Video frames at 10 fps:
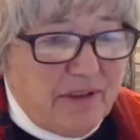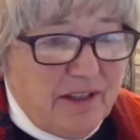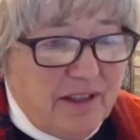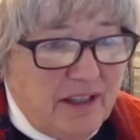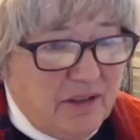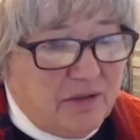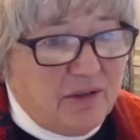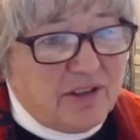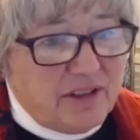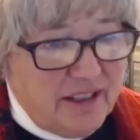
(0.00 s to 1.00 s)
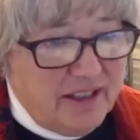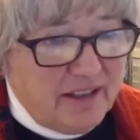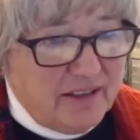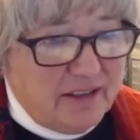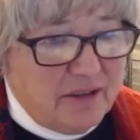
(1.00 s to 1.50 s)
into the
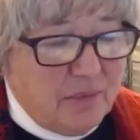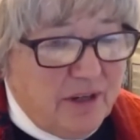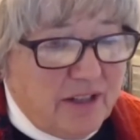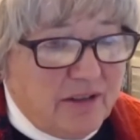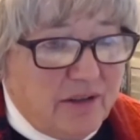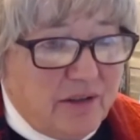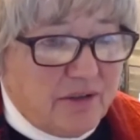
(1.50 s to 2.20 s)
skin that the brand goes.